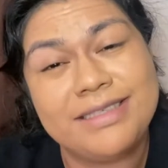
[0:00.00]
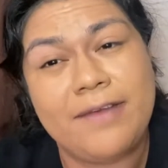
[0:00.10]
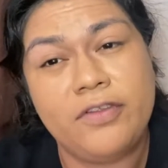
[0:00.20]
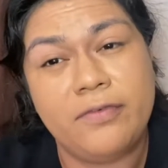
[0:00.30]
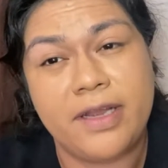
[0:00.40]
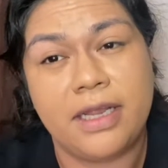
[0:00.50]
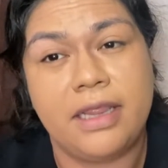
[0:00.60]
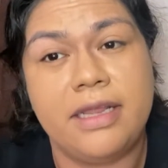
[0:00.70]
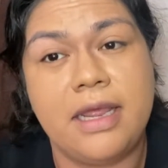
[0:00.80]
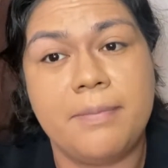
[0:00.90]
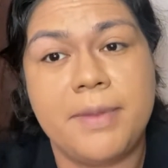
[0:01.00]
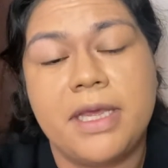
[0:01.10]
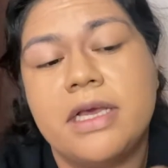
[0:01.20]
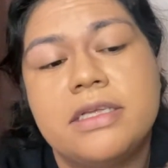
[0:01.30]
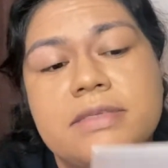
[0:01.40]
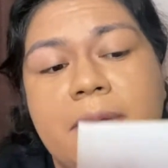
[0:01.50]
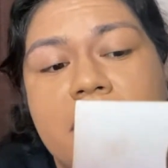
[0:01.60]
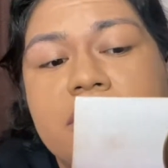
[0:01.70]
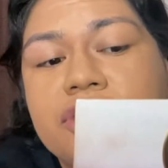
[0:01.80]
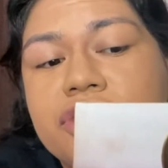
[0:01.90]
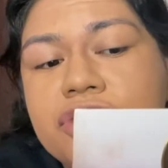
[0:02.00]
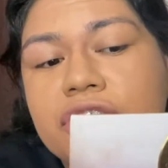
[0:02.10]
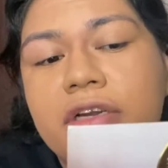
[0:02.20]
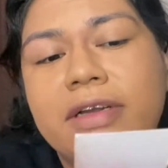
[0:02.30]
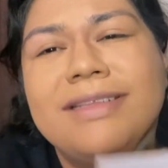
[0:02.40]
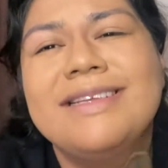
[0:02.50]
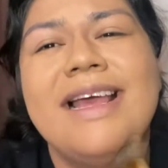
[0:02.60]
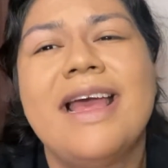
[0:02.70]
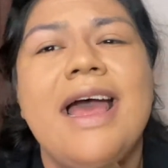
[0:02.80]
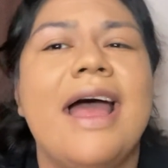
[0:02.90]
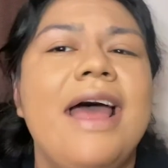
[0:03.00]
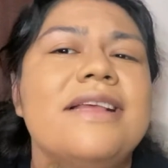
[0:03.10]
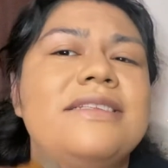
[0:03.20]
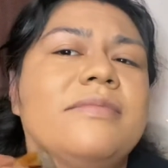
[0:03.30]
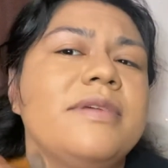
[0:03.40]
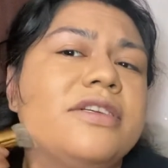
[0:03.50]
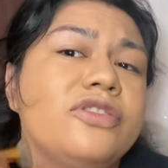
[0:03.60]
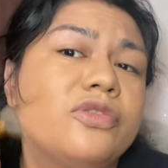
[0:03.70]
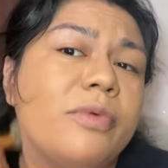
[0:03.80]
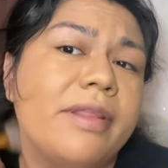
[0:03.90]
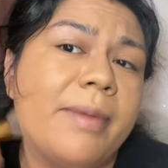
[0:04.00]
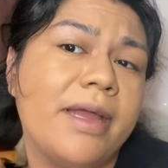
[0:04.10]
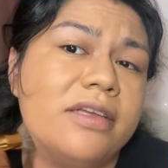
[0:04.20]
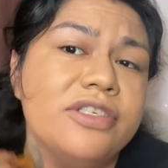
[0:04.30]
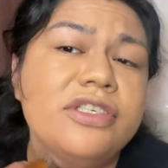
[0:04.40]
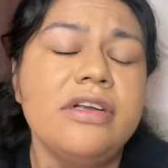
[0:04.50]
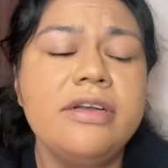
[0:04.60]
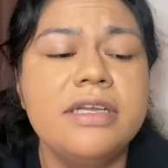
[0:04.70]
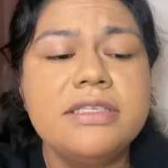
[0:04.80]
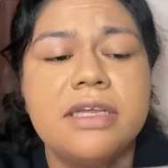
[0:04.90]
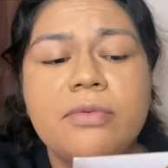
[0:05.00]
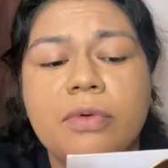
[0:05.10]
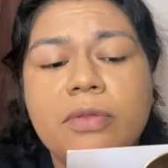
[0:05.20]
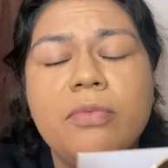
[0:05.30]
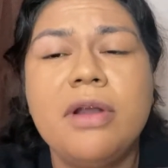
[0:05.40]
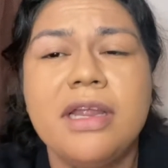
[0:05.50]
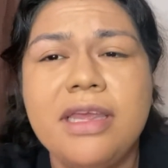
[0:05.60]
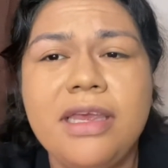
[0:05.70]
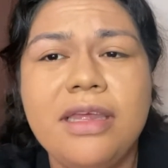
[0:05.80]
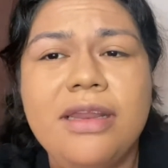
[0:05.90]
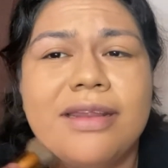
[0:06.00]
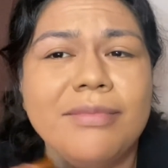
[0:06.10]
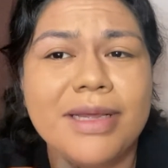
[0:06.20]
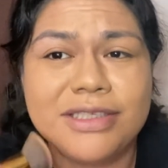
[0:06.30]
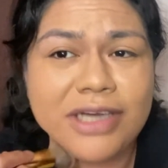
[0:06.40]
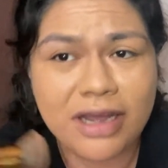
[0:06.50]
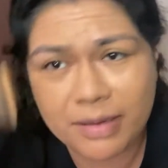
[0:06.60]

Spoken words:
I have to find a clinic because my insurance, I had some issues with my insurance and with working and my job.